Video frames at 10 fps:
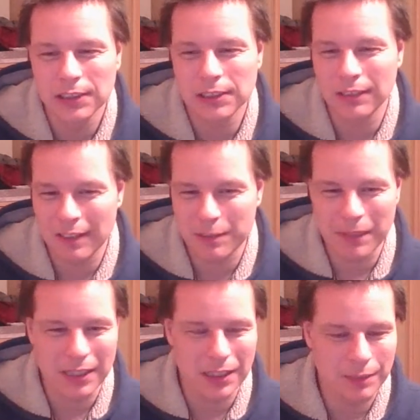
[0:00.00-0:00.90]
So I'll have to
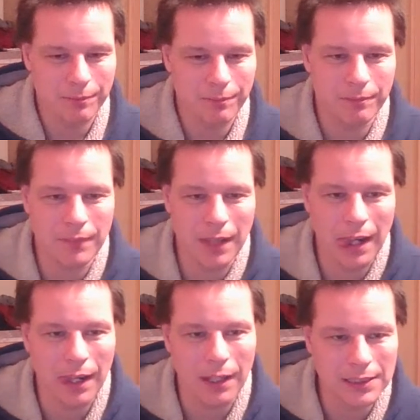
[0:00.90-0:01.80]
make a
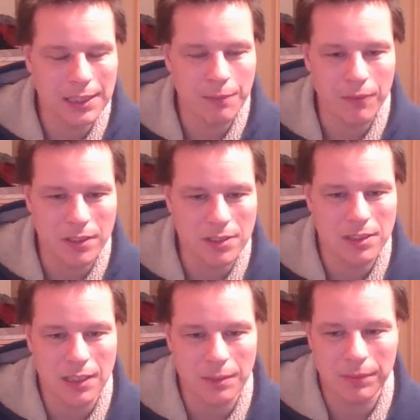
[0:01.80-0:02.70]
separate
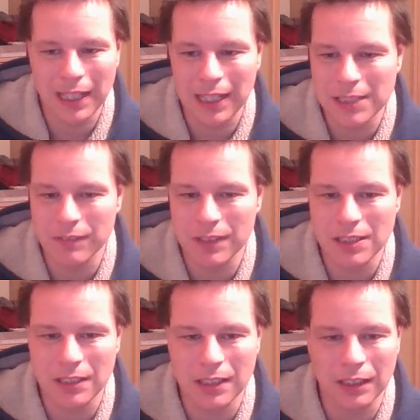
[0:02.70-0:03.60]
playlist for
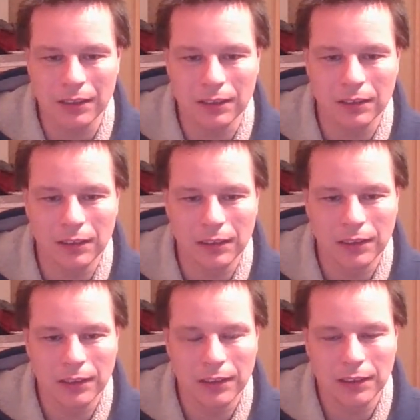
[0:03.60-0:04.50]
this, I think.
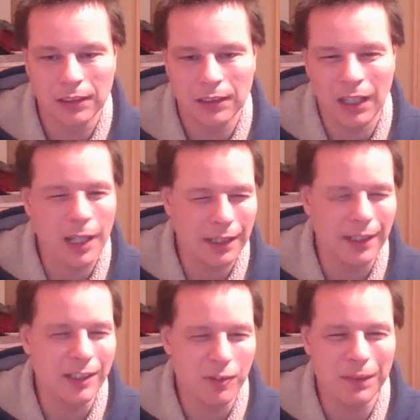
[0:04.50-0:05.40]
I like the
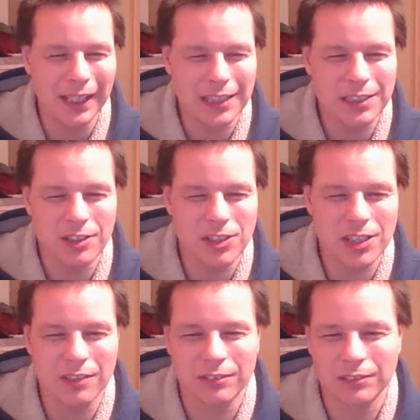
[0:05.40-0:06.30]
idea of playlists on the
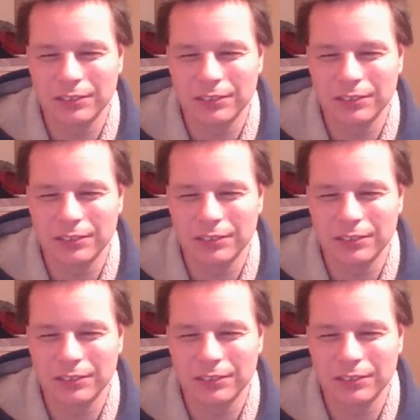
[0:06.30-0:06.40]
channel.